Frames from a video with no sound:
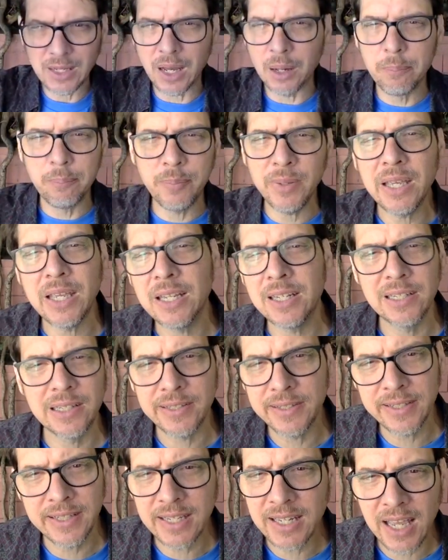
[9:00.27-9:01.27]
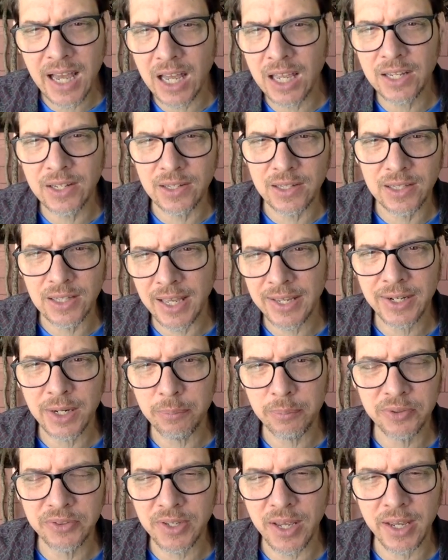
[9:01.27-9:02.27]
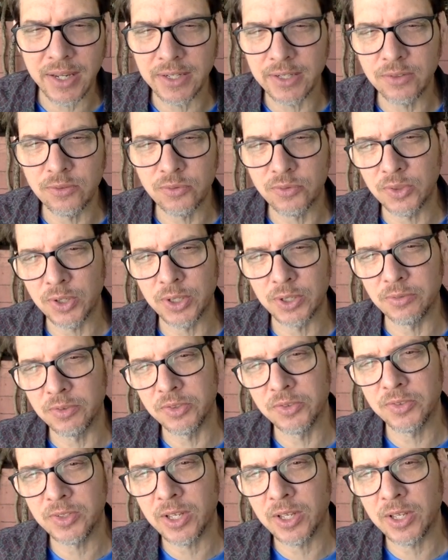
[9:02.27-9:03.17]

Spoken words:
a big neon light-up sign in front of us